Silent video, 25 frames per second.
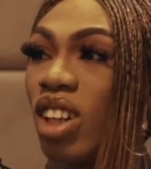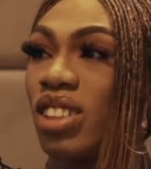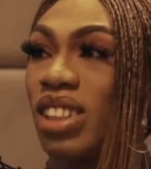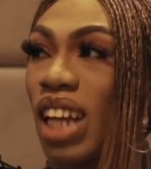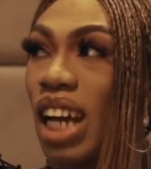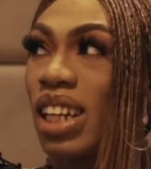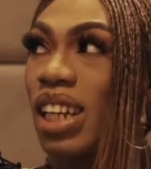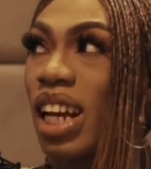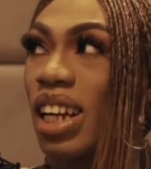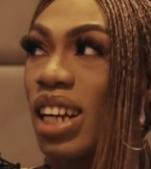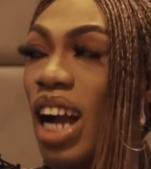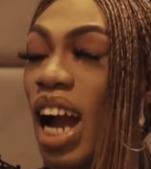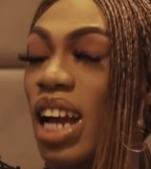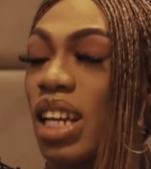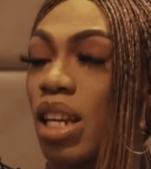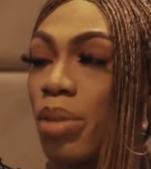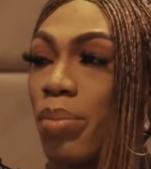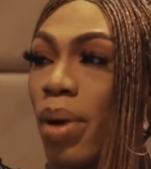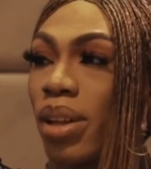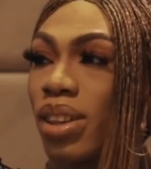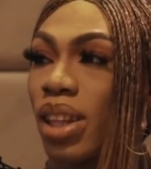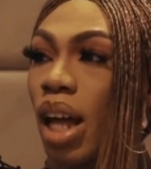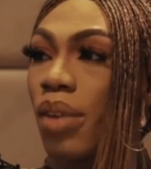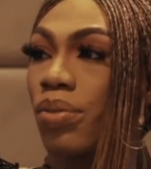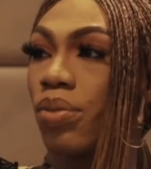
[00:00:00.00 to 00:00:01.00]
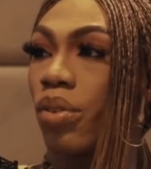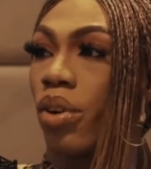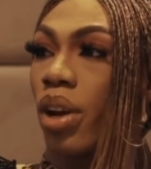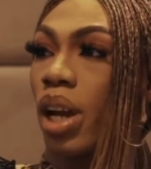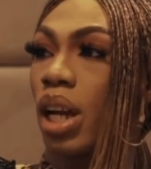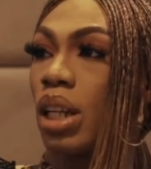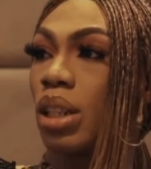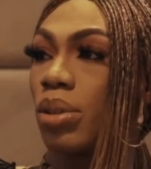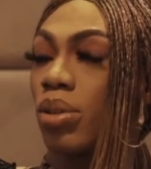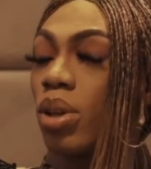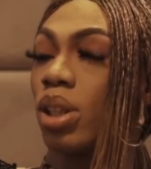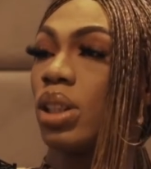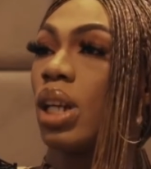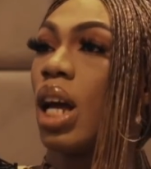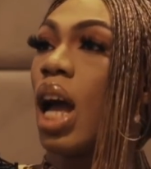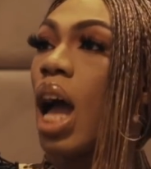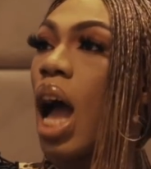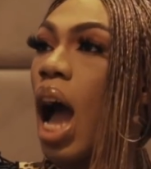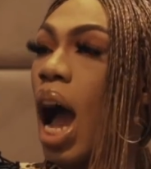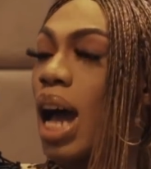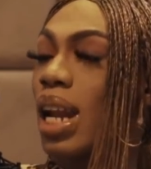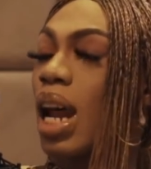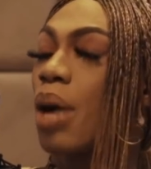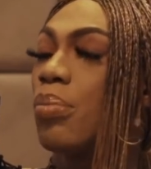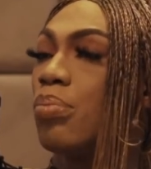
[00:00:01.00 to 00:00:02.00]
Now they carry the matter for head.
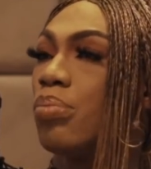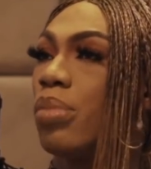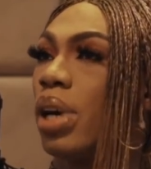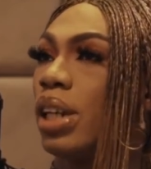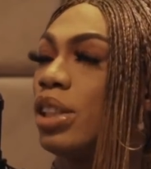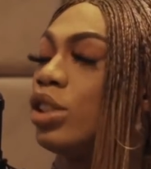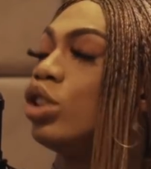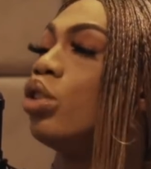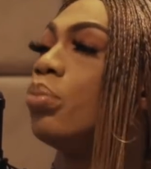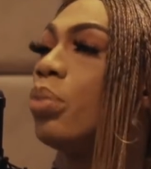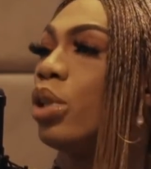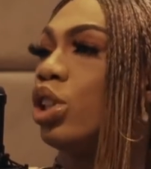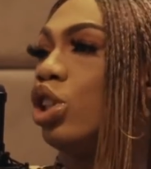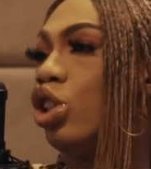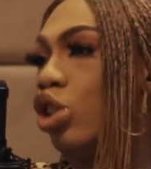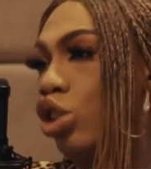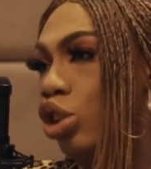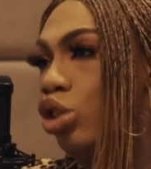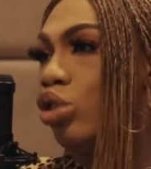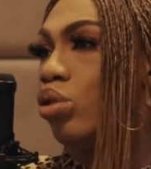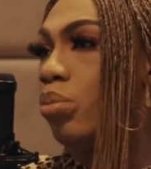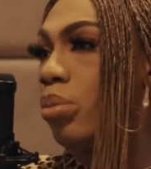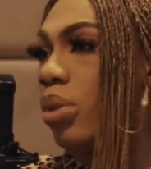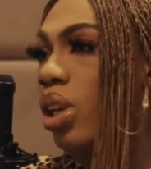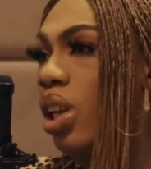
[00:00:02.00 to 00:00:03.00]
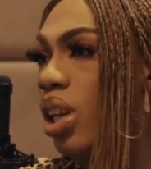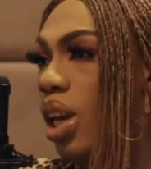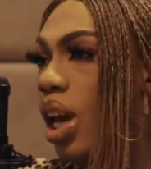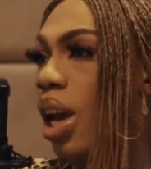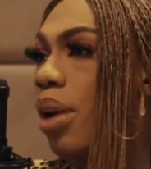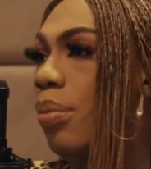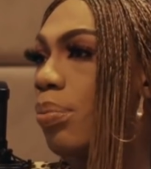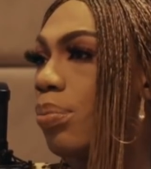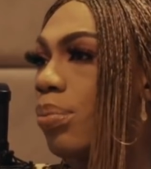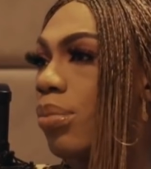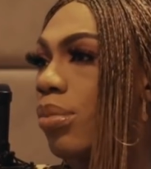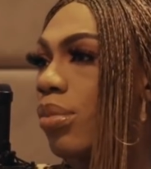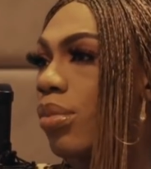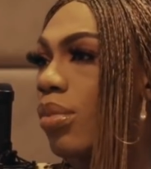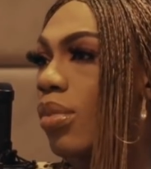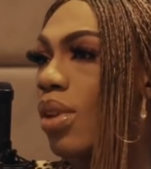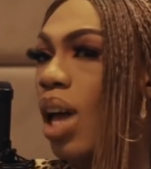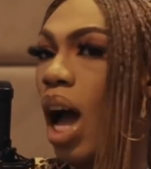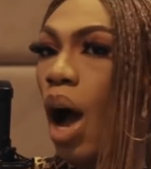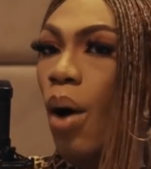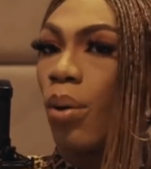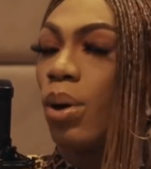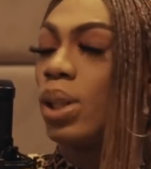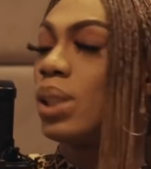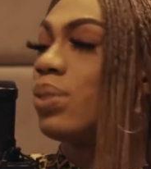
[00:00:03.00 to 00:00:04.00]
Because at that moment, nobody knew me, yeah?
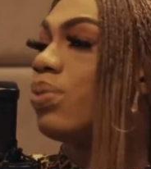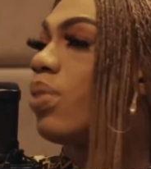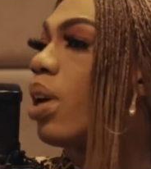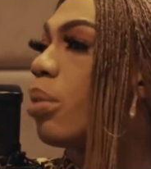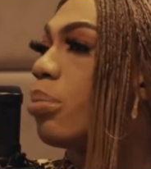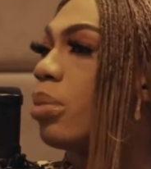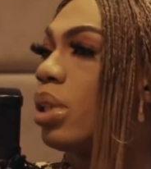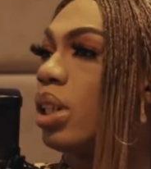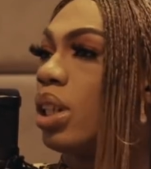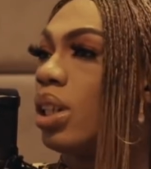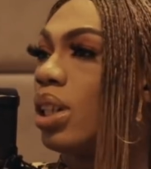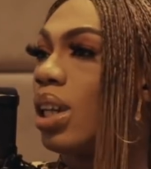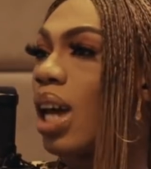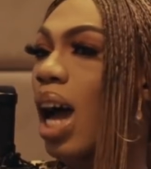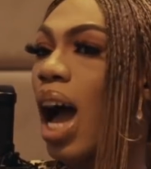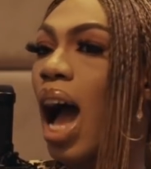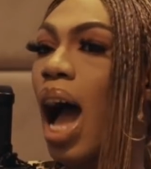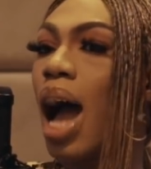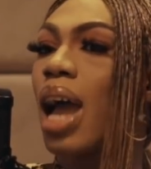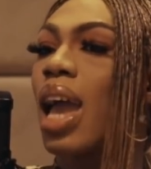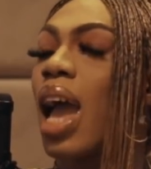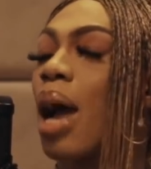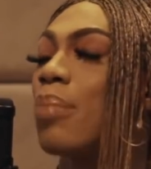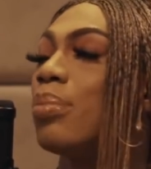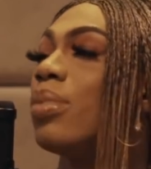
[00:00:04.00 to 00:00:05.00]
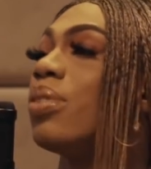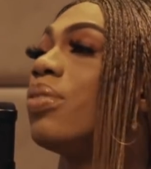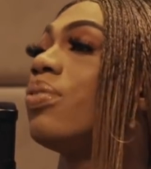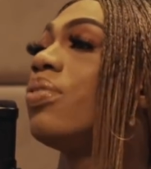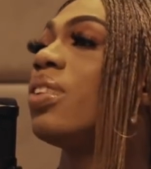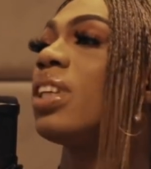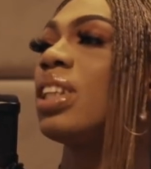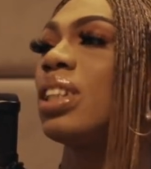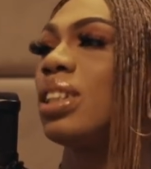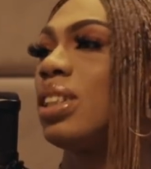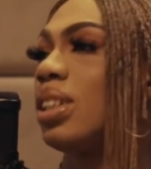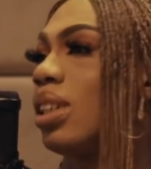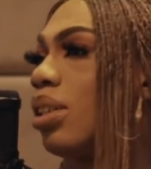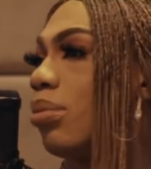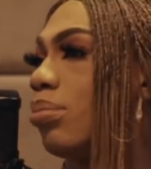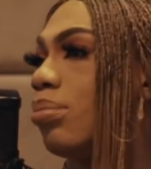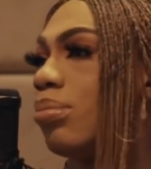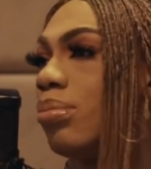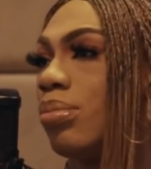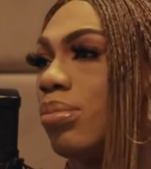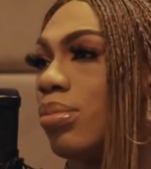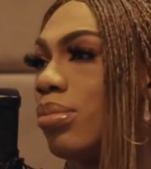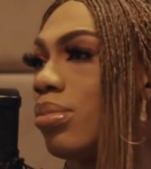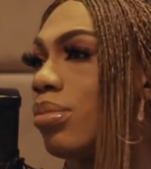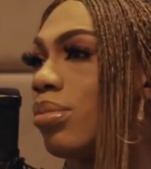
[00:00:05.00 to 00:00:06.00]
I was feminine. I am a
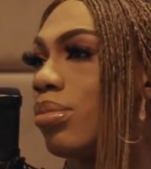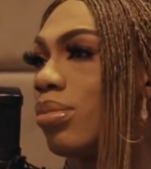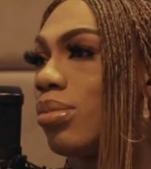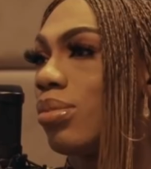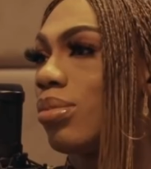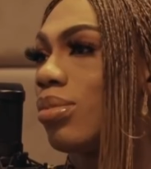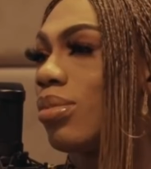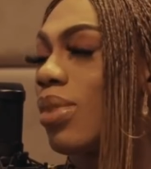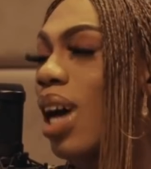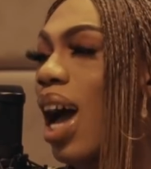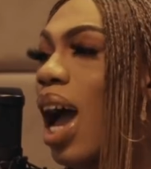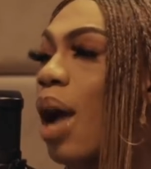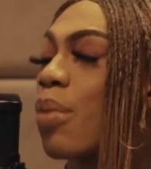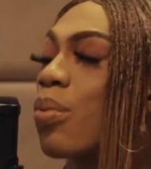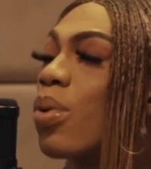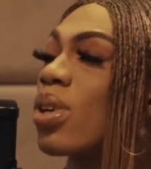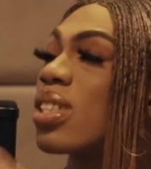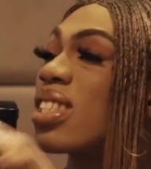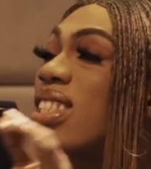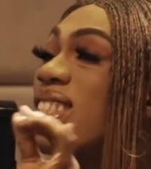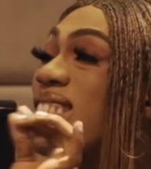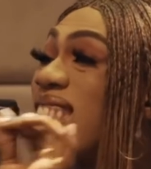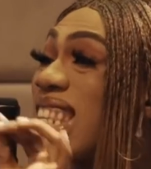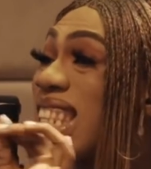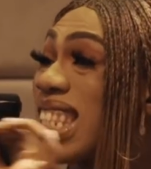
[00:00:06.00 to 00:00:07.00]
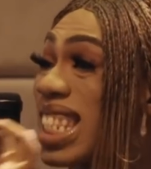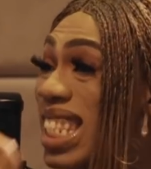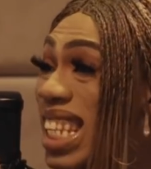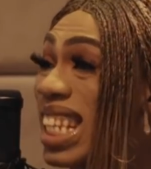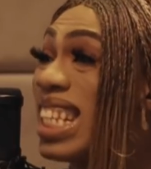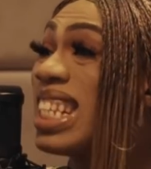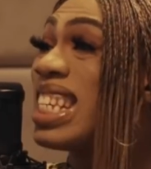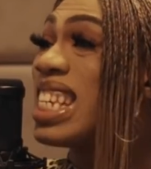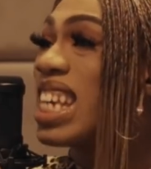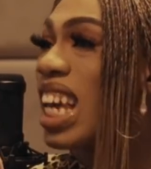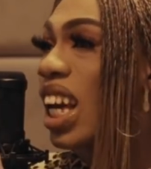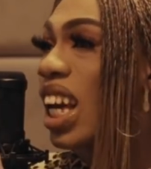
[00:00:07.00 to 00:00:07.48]
victim. I was 16